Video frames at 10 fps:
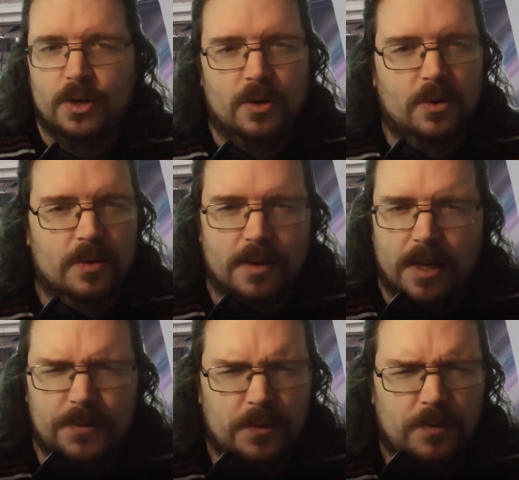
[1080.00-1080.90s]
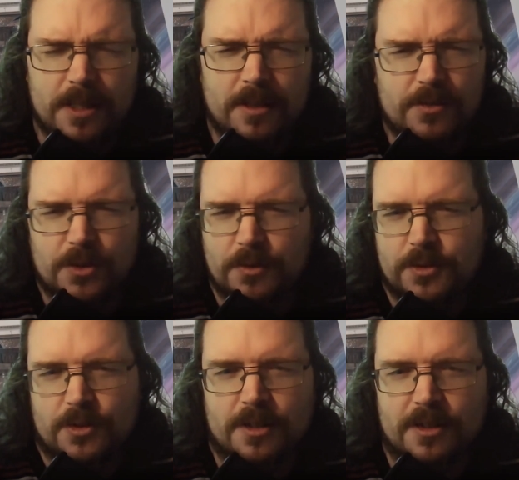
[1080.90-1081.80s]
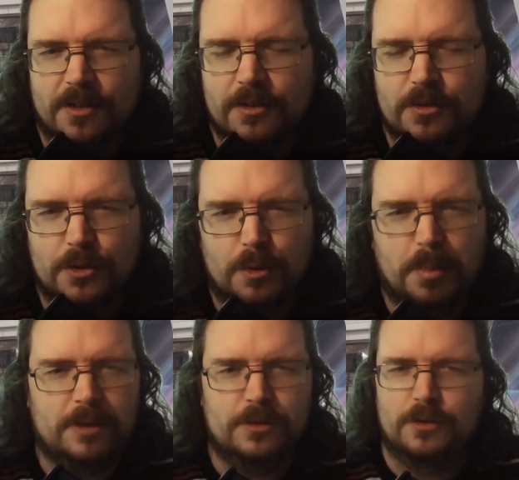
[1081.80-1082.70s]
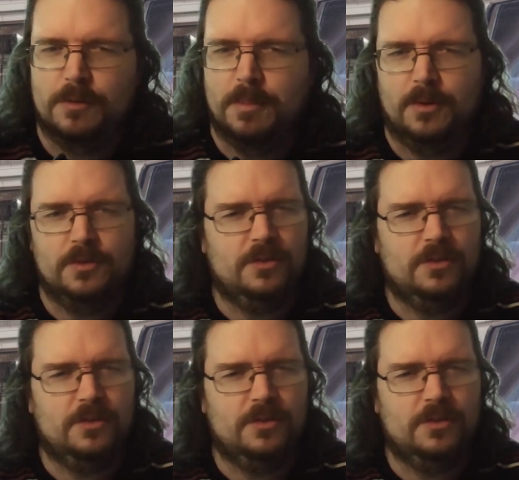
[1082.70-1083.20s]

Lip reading: If you find this stuff just excites you and you're passionate about it,